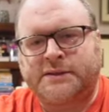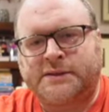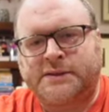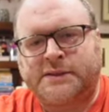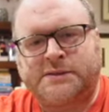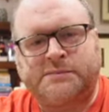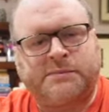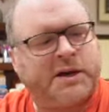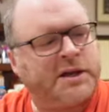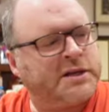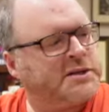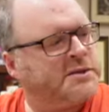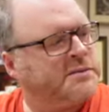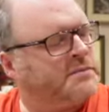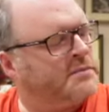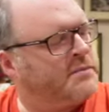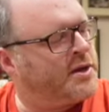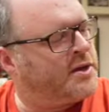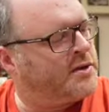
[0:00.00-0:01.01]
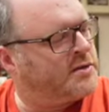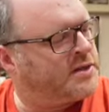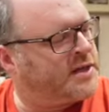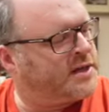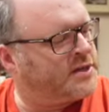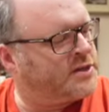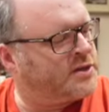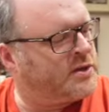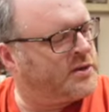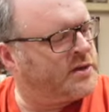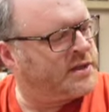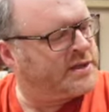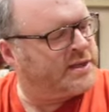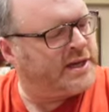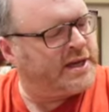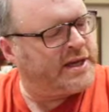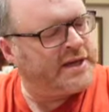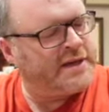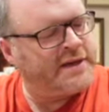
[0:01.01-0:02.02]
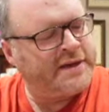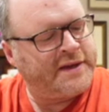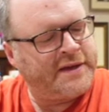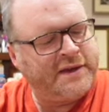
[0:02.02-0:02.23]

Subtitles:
there's much music, jollity,